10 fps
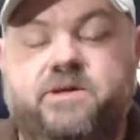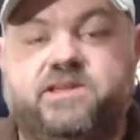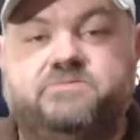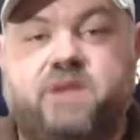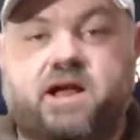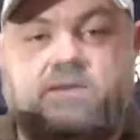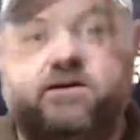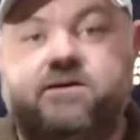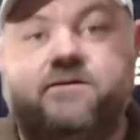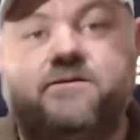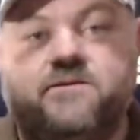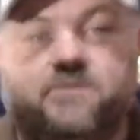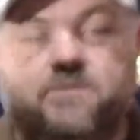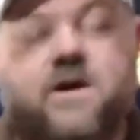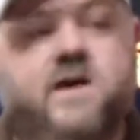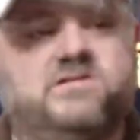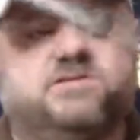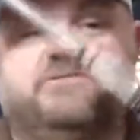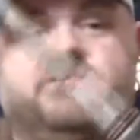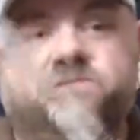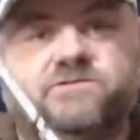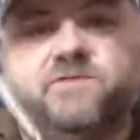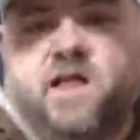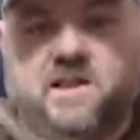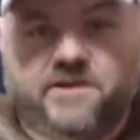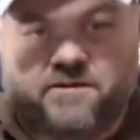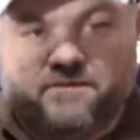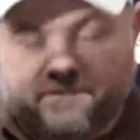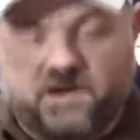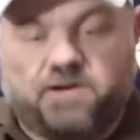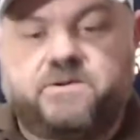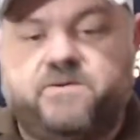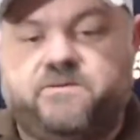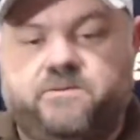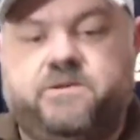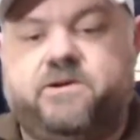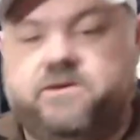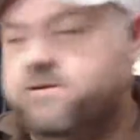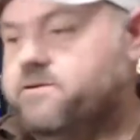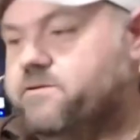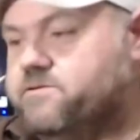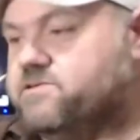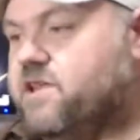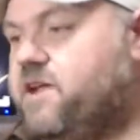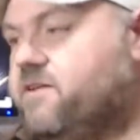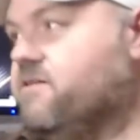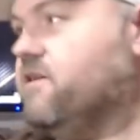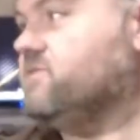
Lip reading: spider of rods and reels flying in your freaking rearview mirror, sliding across the